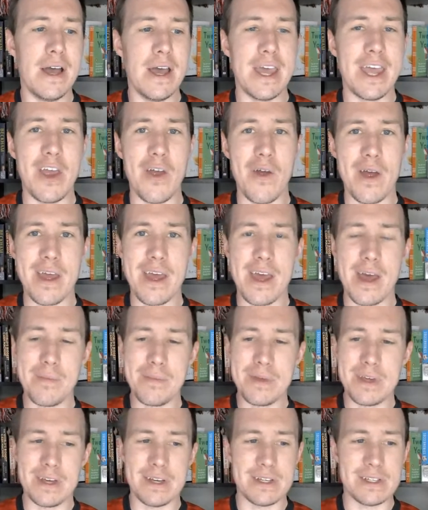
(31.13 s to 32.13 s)
here I am
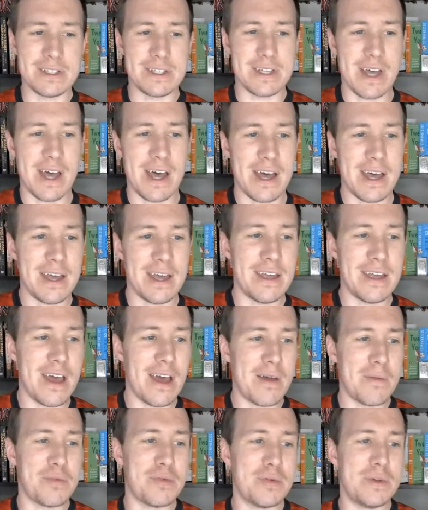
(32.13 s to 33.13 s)
because I
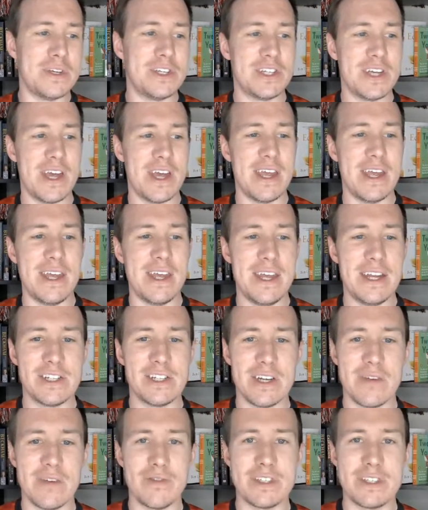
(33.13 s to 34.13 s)
appreciate each
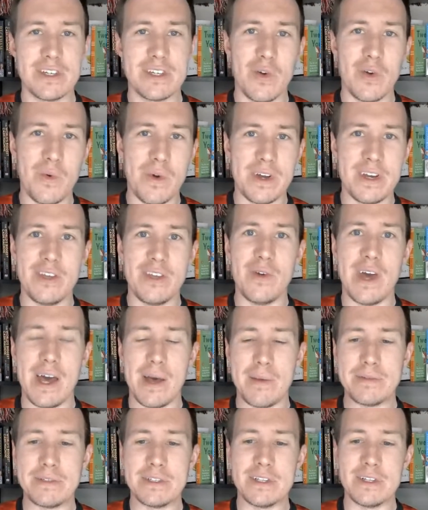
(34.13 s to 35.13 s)
and every single one of you
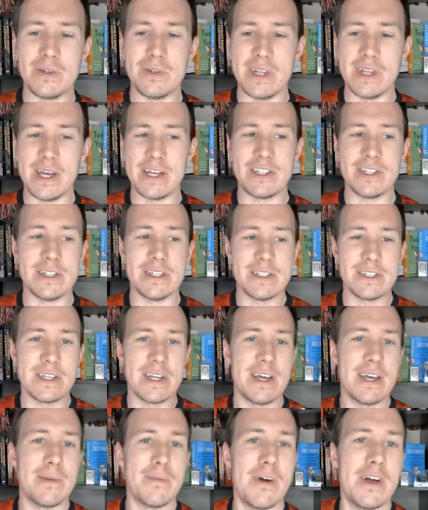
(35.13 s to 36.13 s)
absolute legends, and
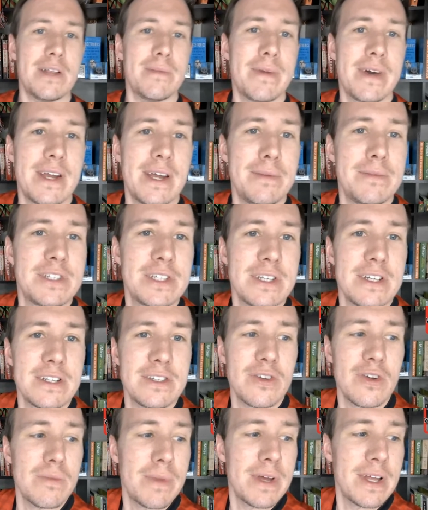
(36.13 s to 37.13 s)
I am all about it. I'm just going to
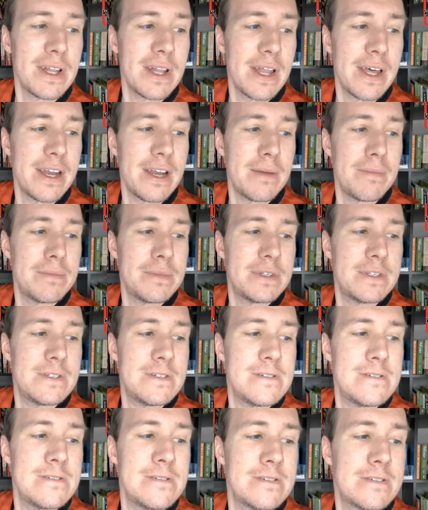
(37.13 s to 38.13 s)
turn my light up
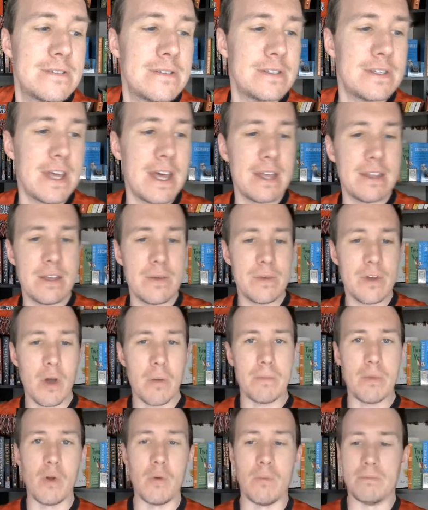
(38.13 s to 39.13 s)
just a tad. There we go.
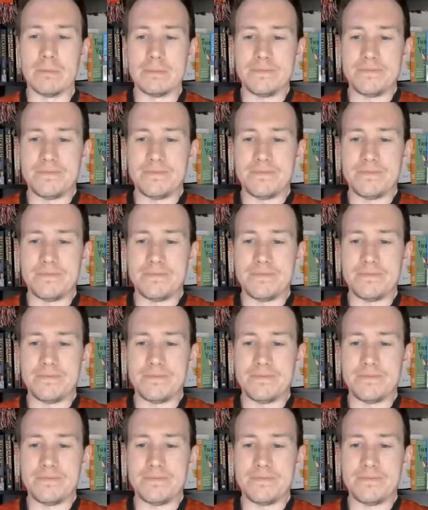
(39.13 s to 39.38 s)
Boom.